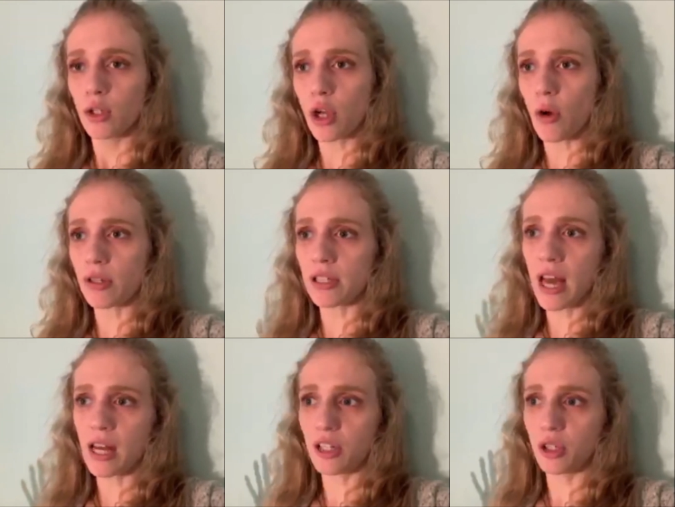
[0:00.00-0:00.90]
so it's
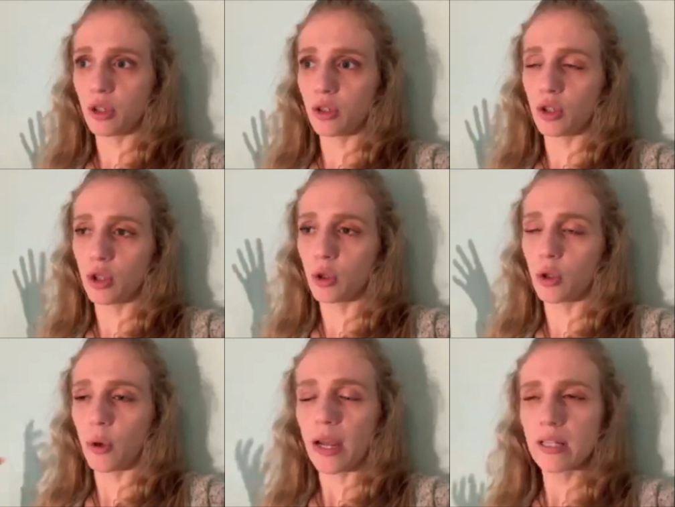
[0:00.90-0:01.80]
not too
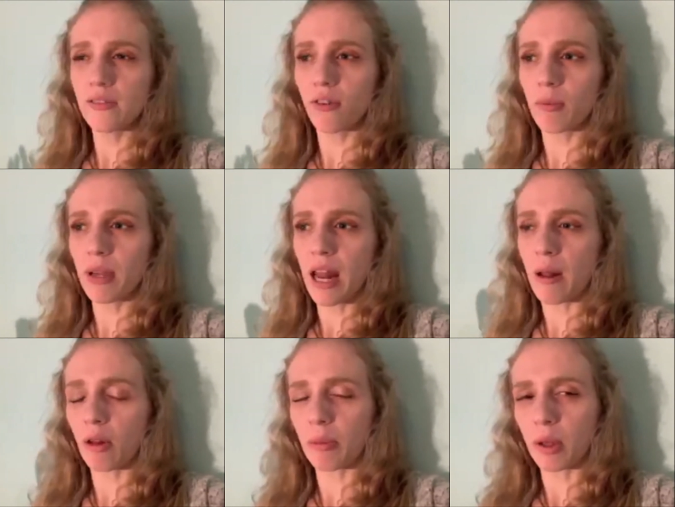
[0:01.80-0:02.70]
crazy for me and
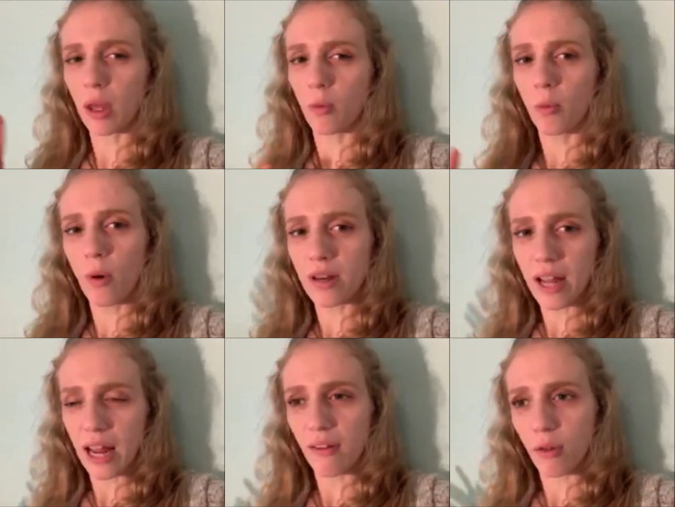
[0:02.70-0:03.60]
it'll only be like 1
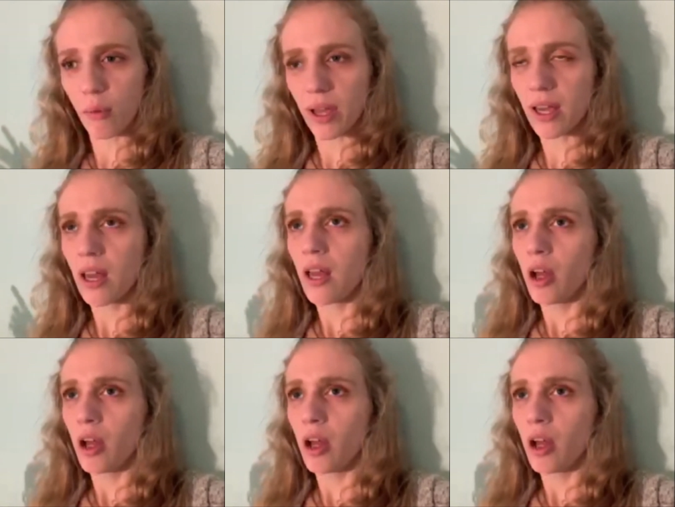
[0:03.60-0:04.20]
day of the week.